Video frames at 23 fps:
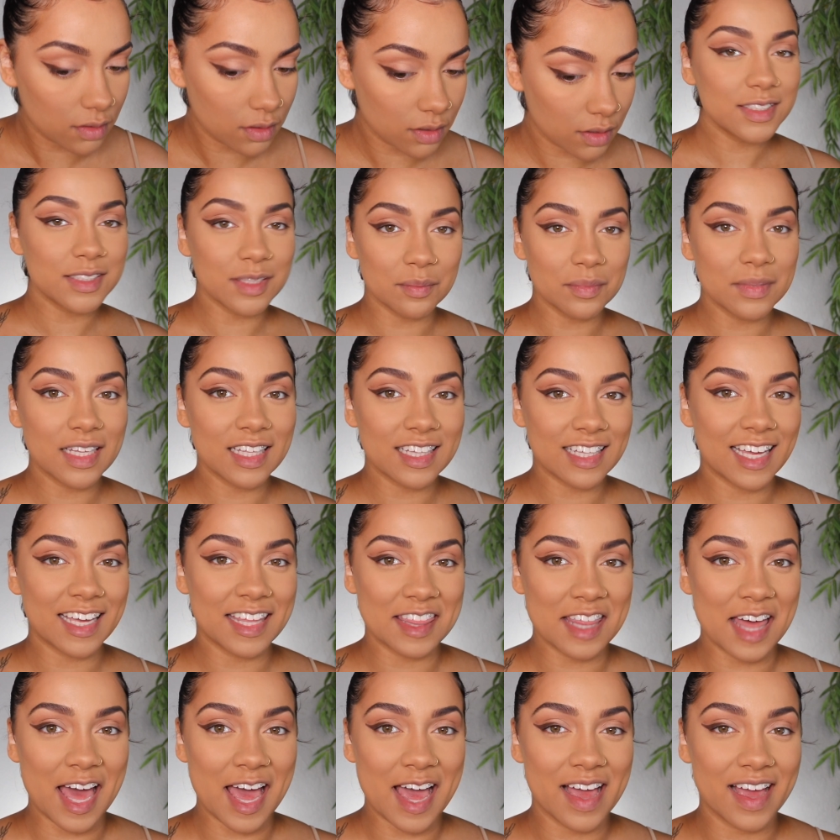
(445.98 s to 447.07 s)
Something
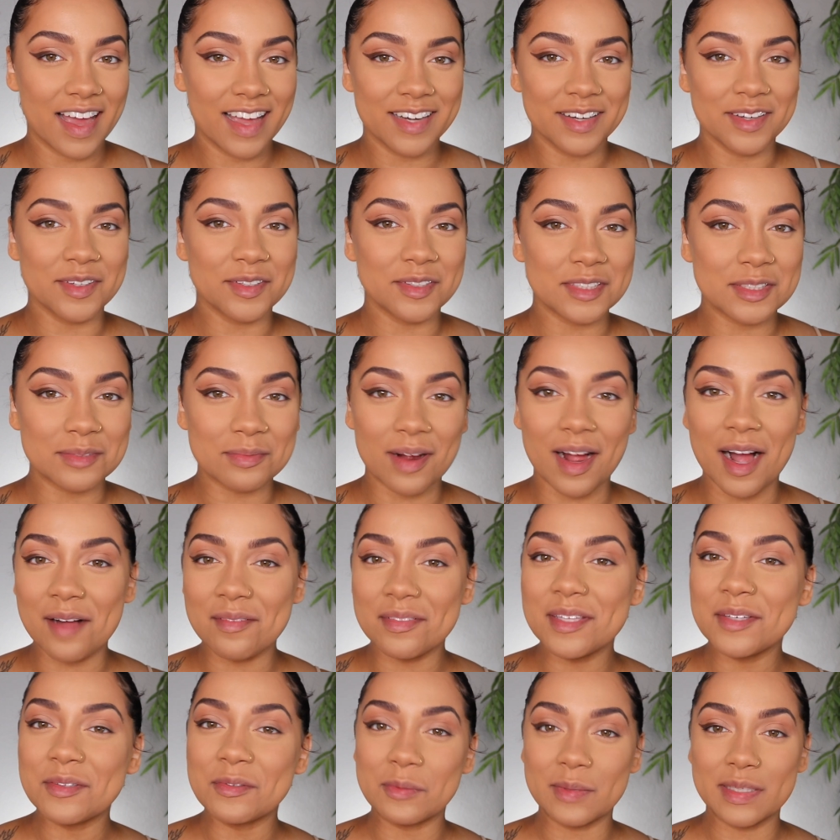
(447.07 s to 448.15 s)
like that. I know it's
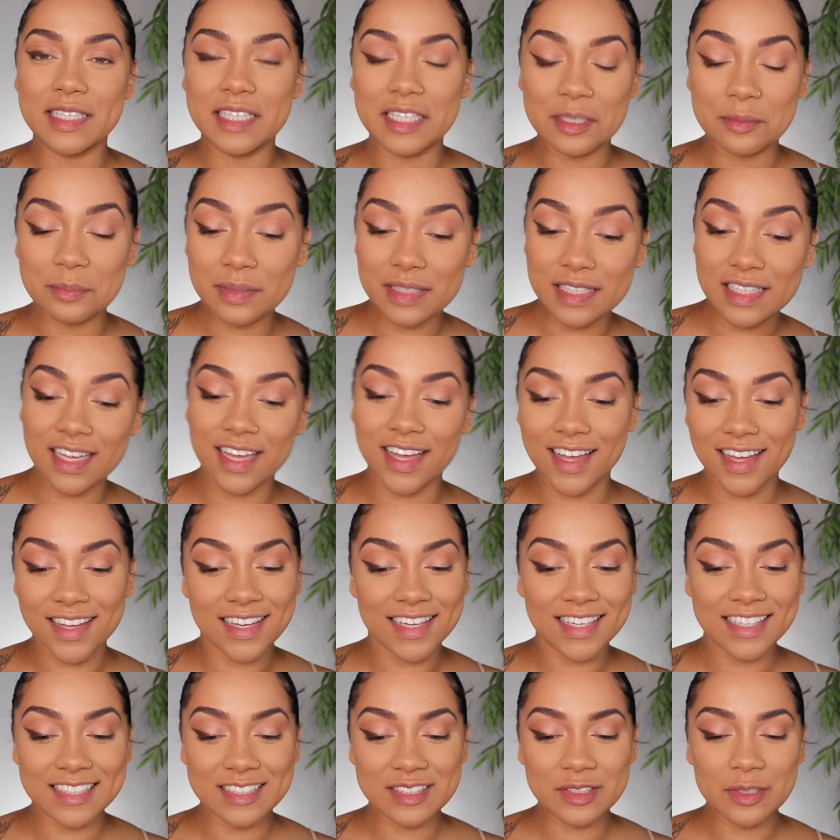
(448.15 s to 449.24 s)
probably weird
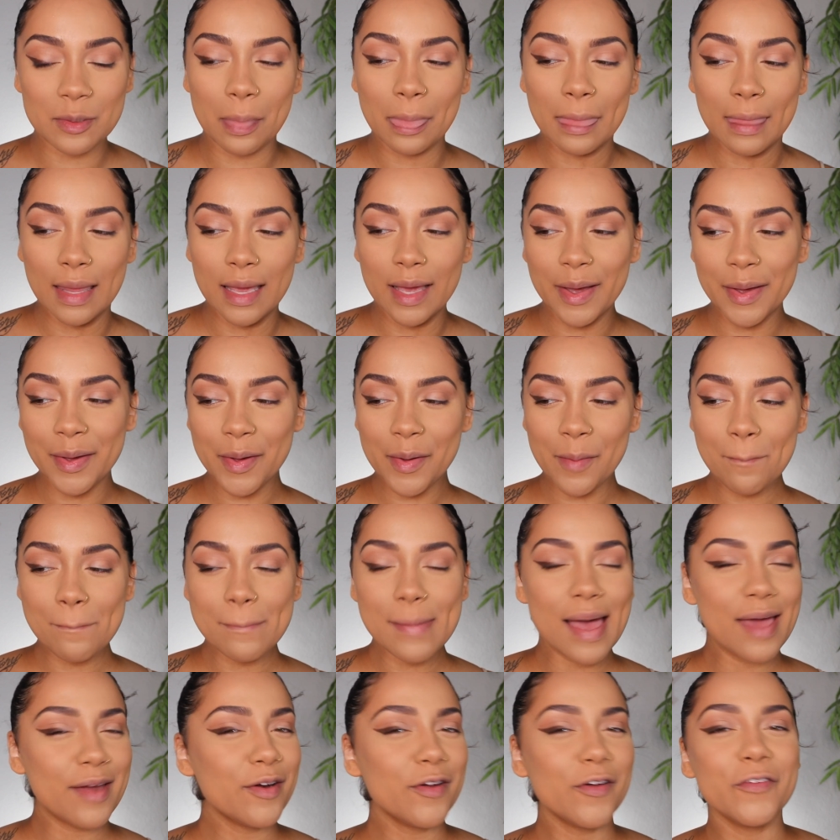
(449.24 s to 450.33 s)
because
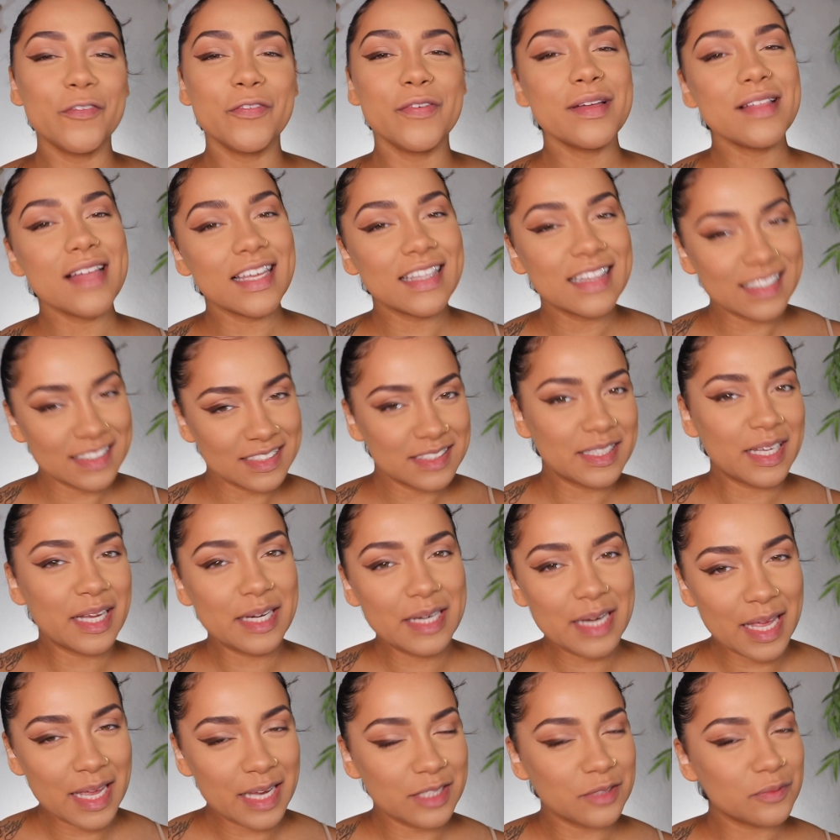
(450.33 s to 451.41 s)
I don't feel like this day
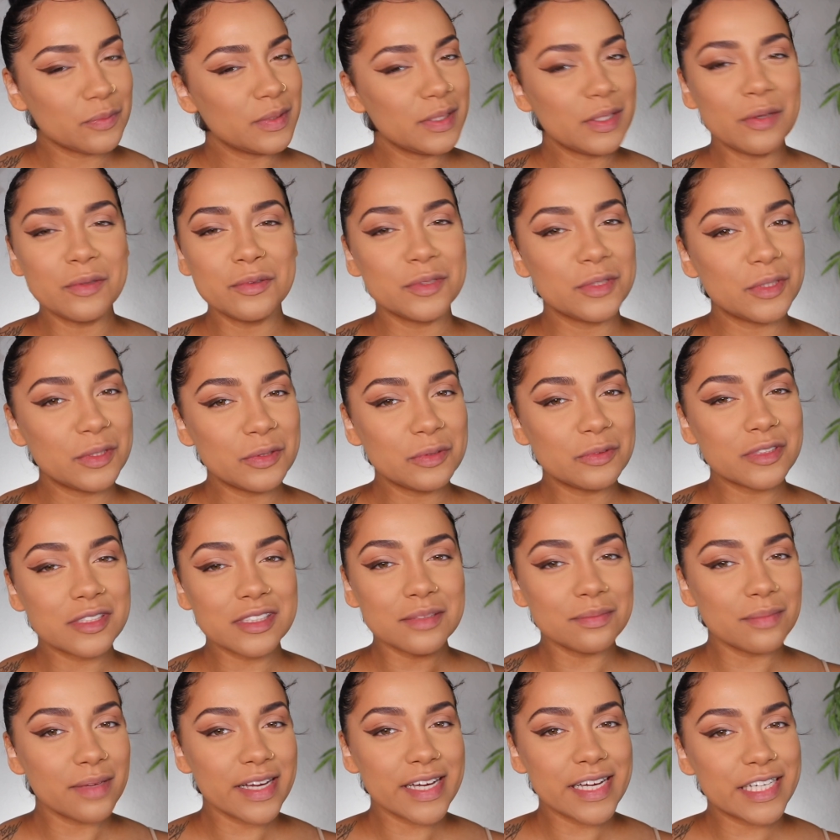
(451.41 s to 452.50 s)
and age, we don't do
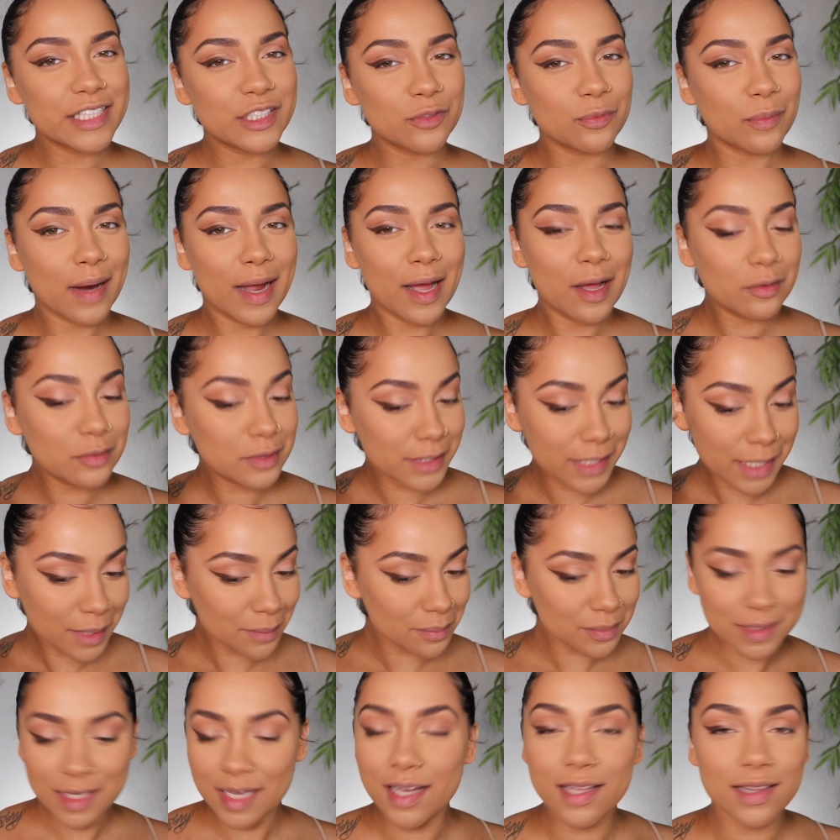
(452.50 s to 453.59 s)
smudge, round
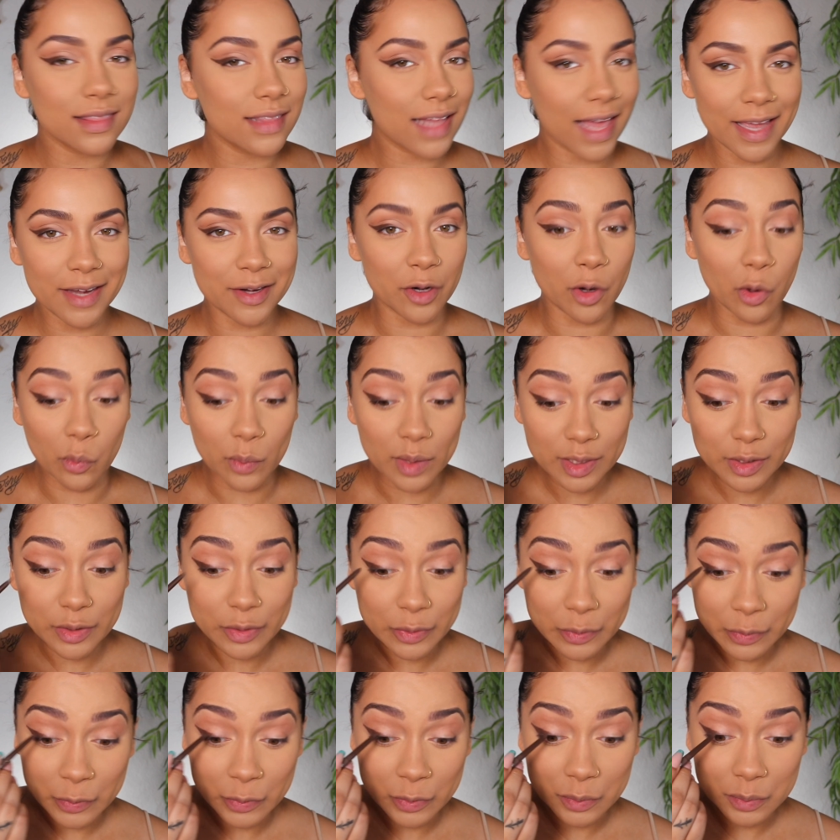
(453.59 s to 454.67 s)
tipped liner. We
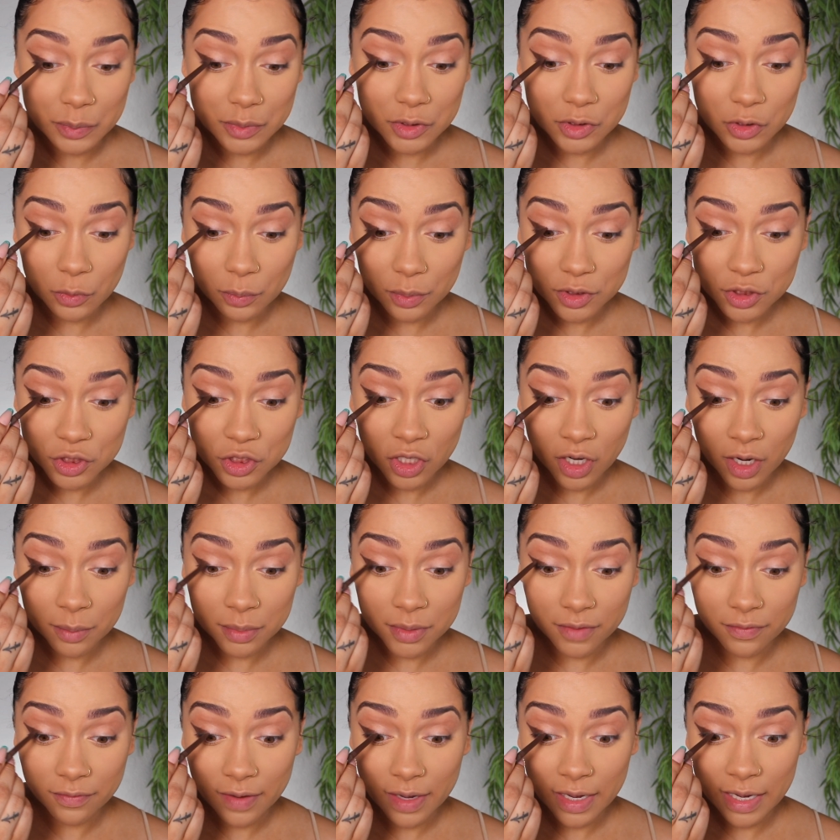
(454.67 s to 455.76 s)
do super sharp,
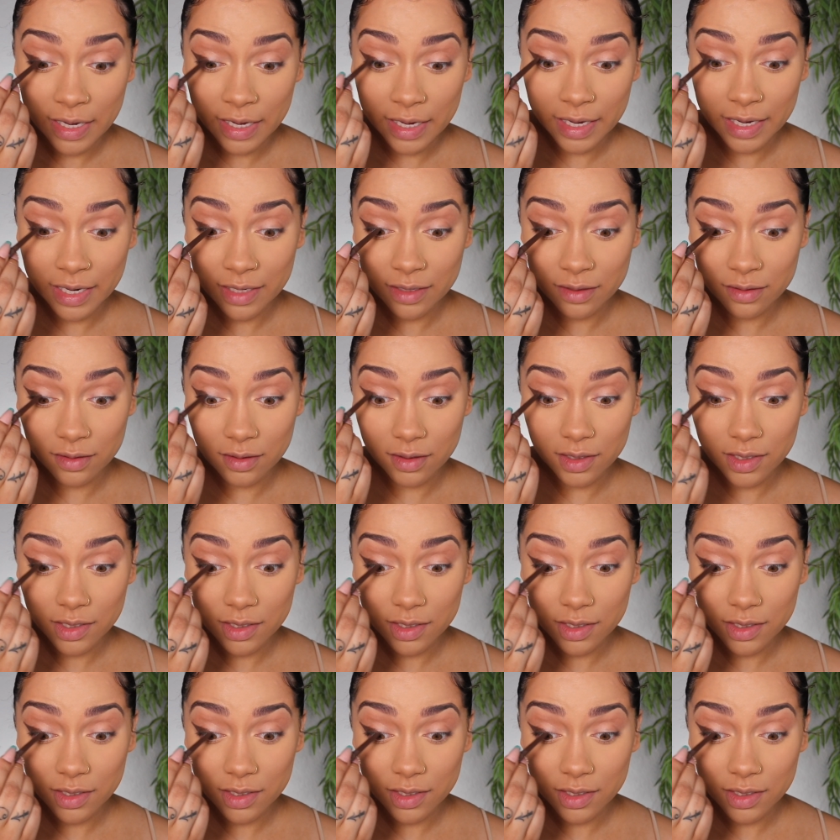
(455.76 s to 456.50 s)
defined,